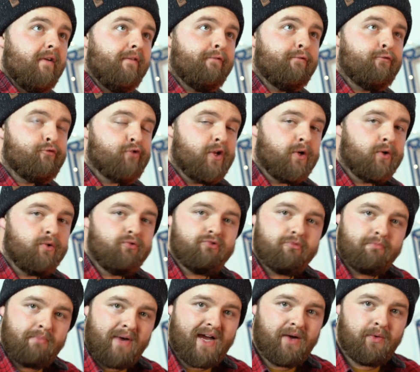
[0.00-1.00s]

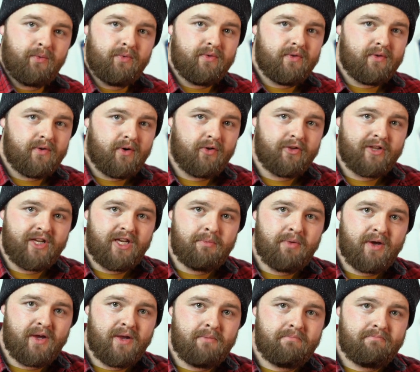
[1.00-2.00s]
£300 on
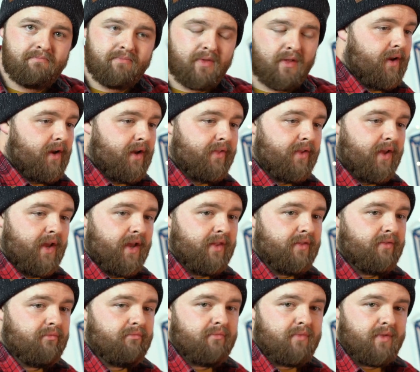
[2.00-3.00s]
eBay, and
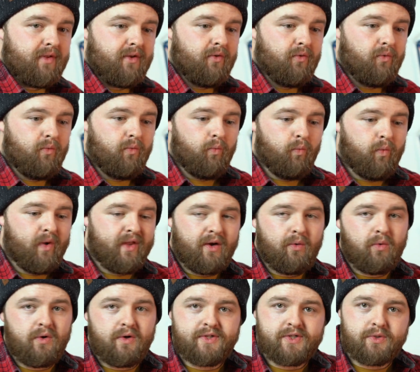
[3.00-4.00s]
then when I
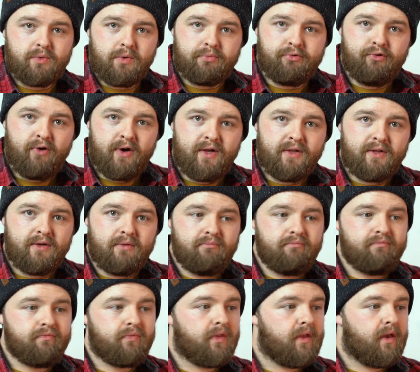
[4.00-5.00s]
wanted to upgrade,
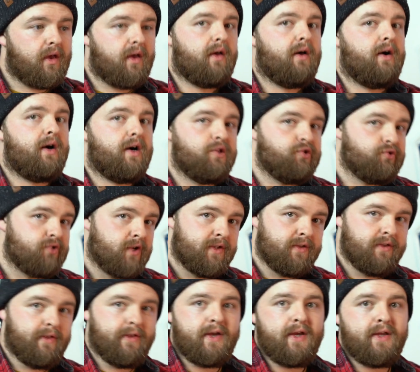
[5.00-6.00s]
I
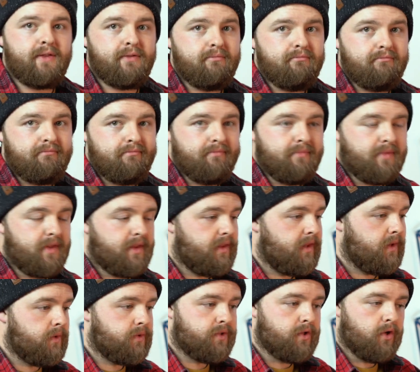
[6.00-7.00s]
traded it in.
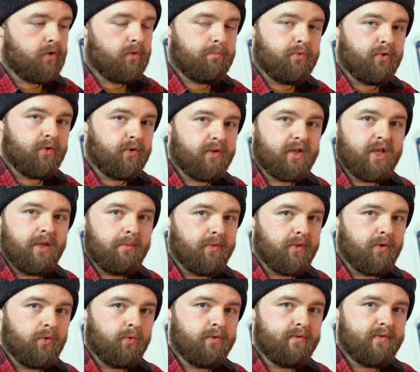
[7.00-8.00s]
There was no point keeping
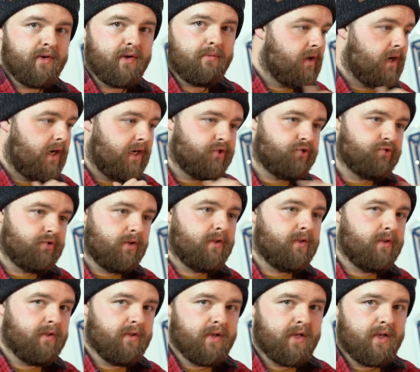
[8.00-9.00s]
hold of it. I
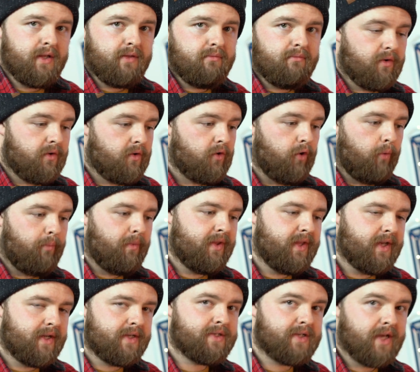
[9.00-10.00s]
traded it in, got my
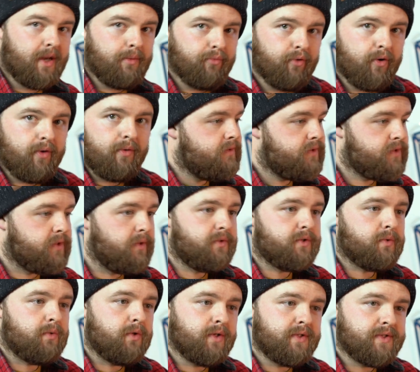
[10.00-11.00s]
next camera. As soon
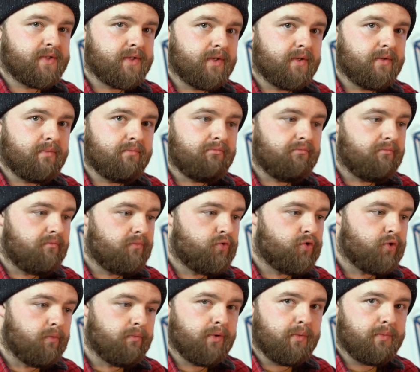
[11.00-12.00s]
as I wanted to
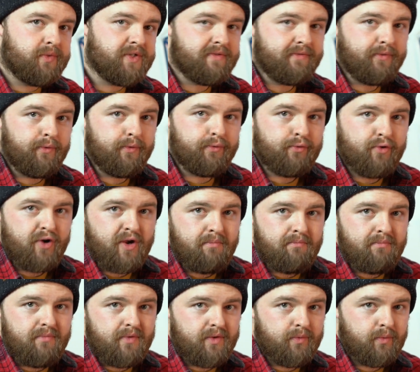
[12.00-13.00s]
jump up to full
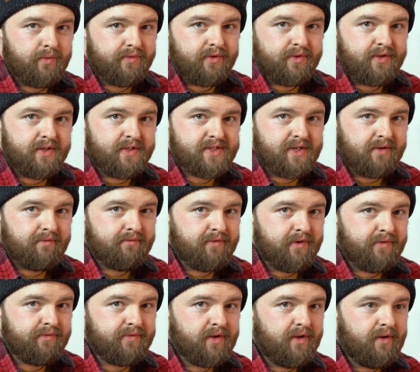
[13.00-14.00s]
frame with the
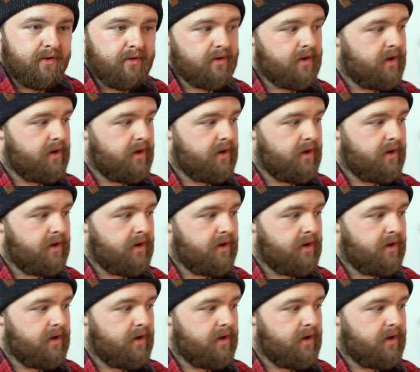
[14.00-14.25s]
D750,